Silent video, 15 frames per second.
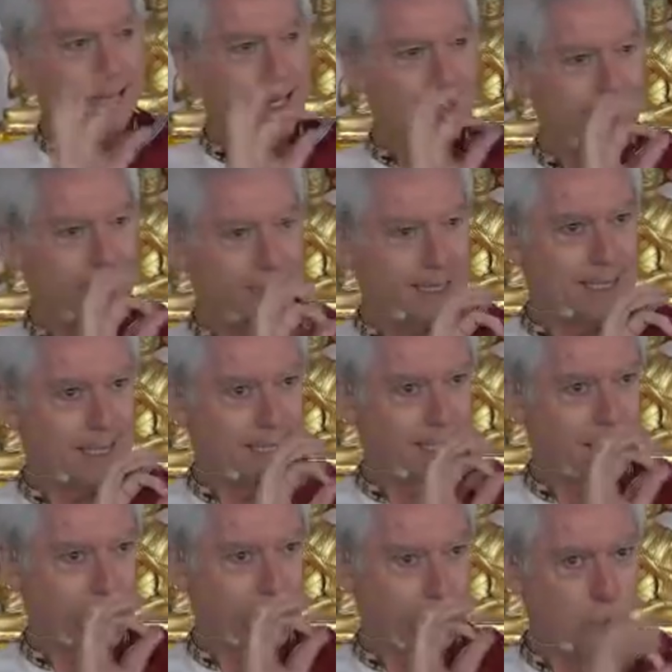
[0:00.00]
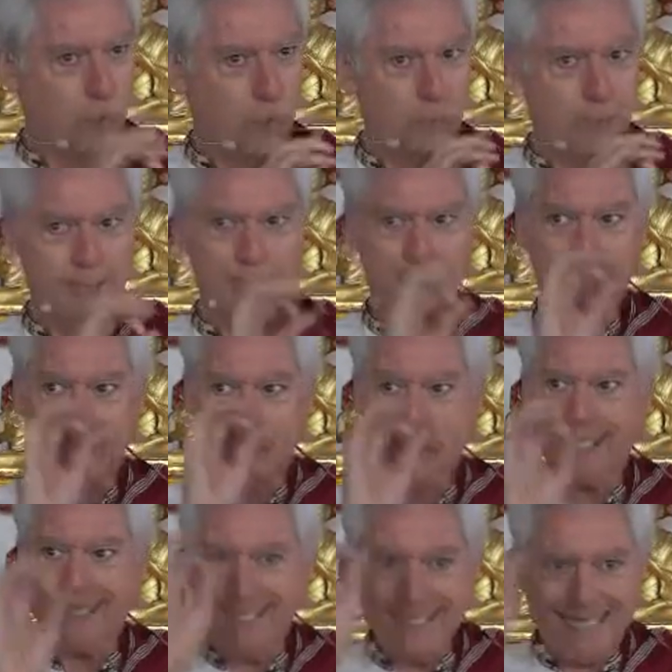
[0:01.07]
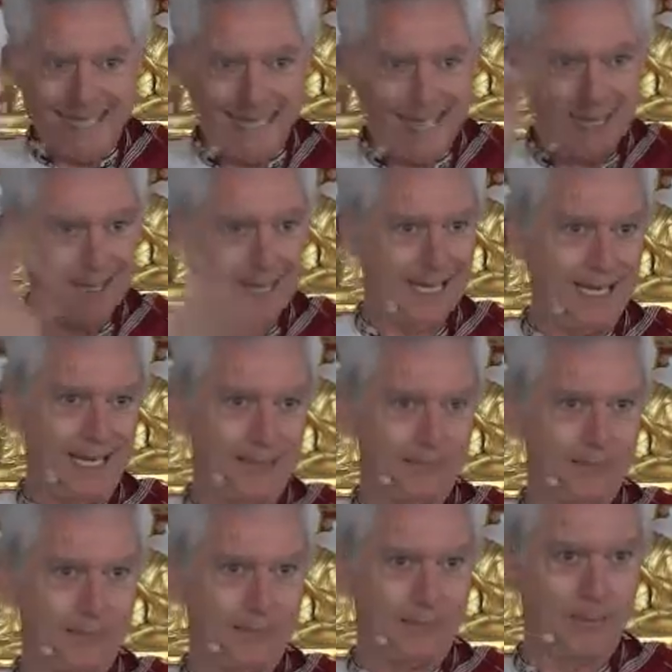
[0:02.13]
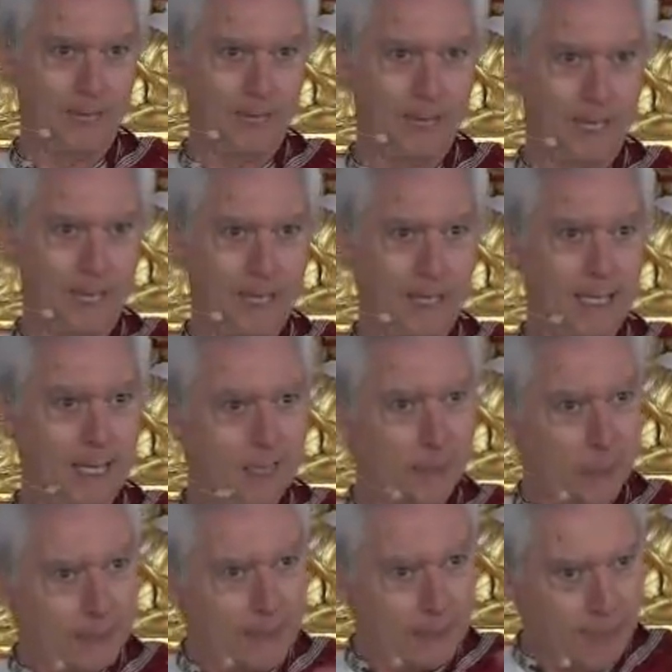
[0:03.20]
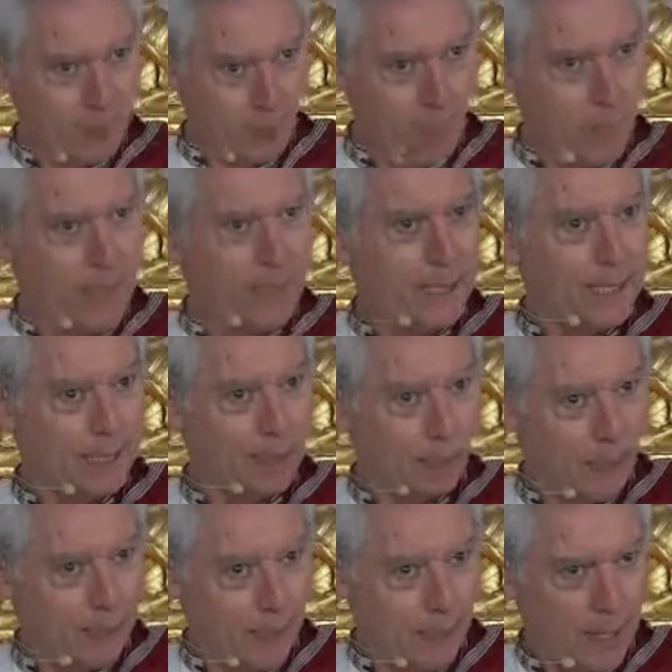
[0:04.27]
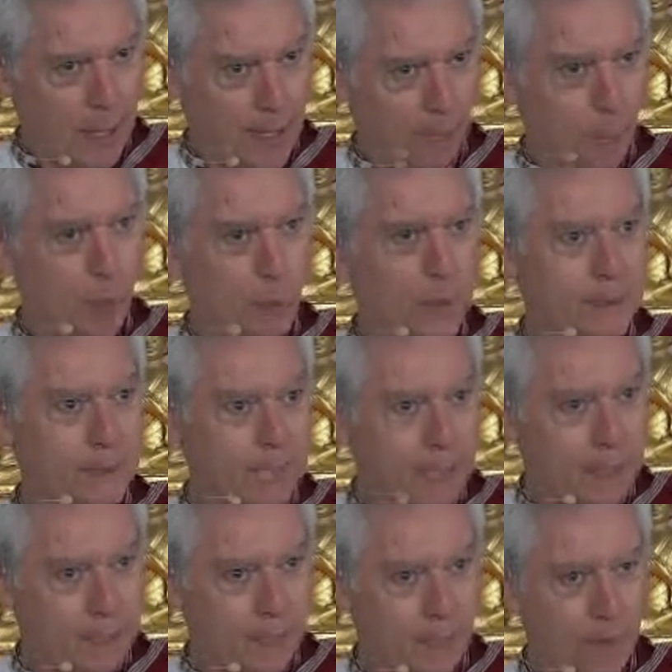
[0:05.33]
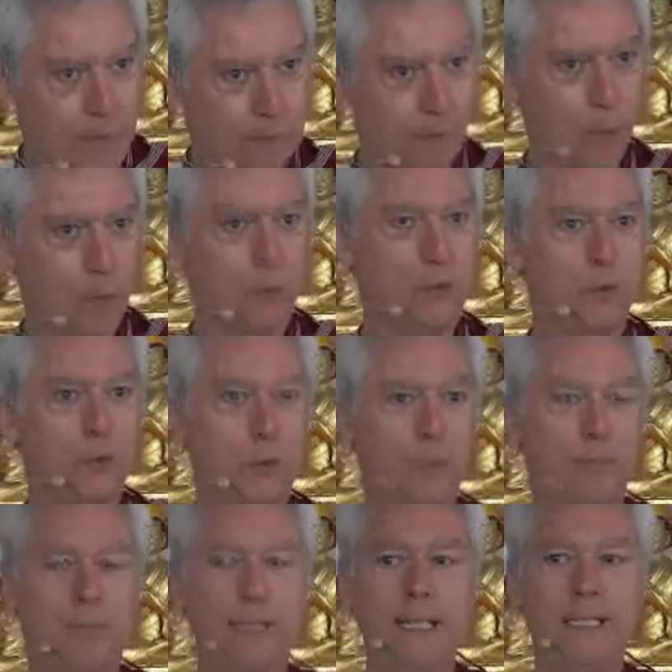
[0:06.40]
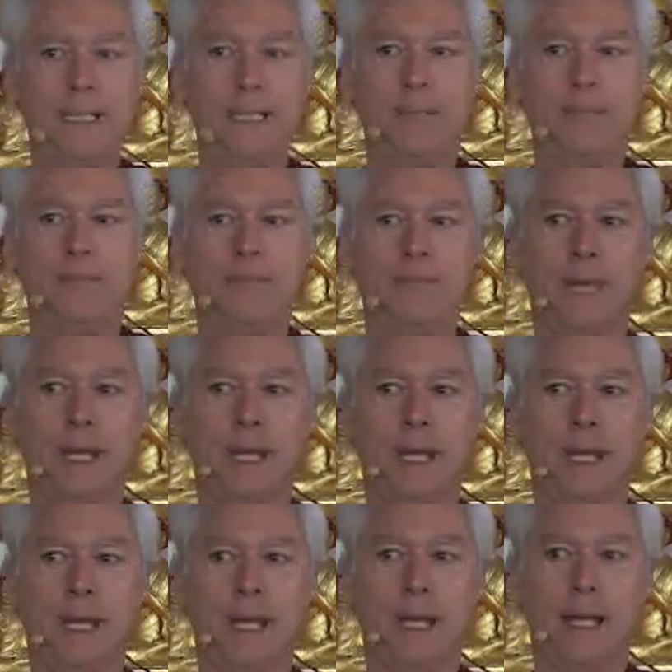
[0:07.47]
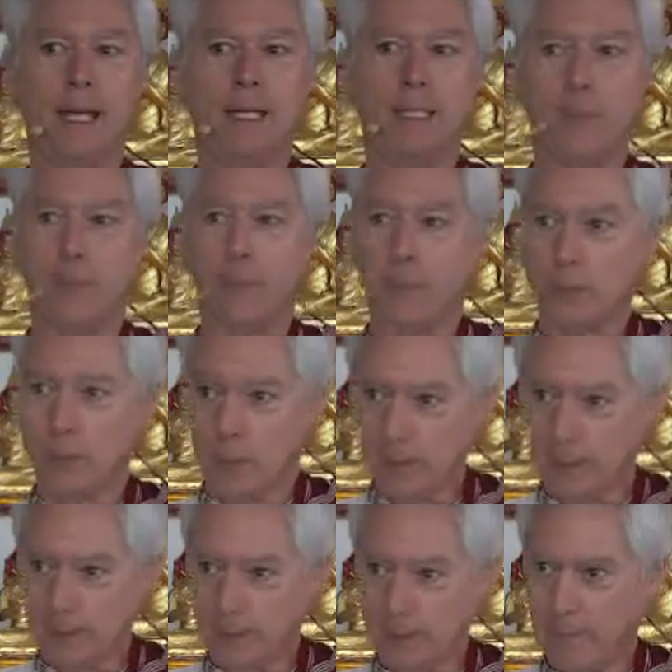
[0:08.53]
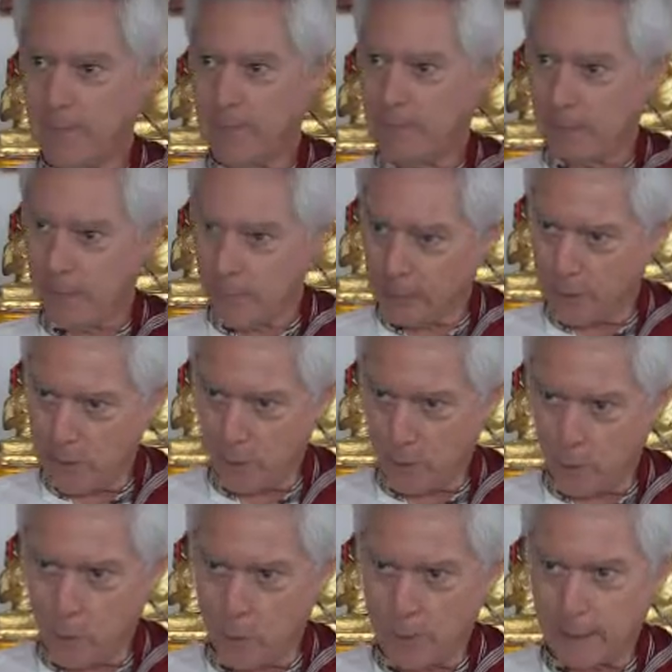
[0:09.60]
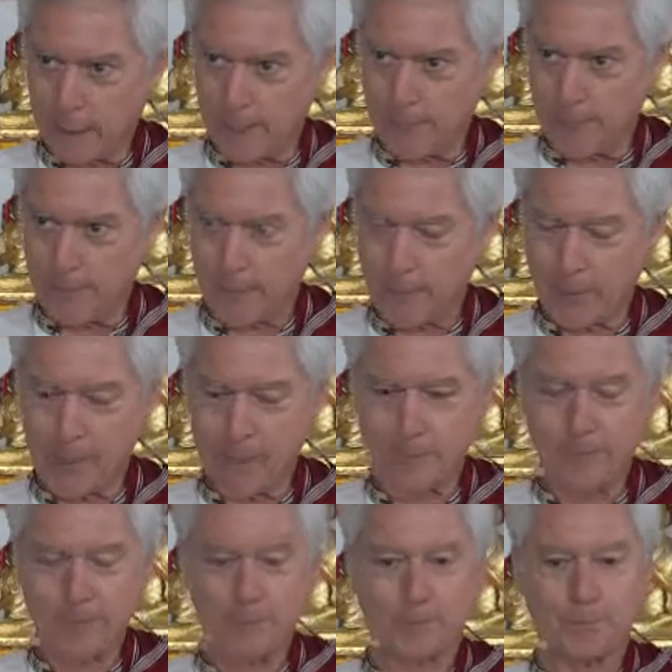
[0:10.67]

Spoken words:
And that is, the cook did not see the king. He did not see what would the king really like, what would satisfy him, what would truly please him. And as a result, then he was not rewarded, right?